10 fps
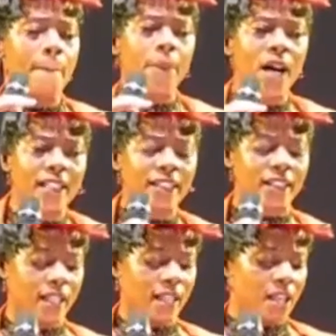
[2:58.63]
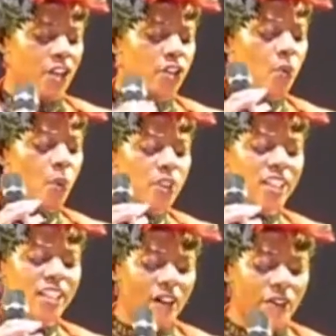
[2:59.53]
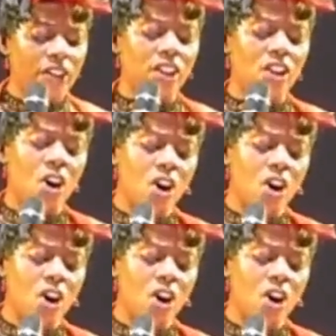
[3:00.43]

but you will suffer the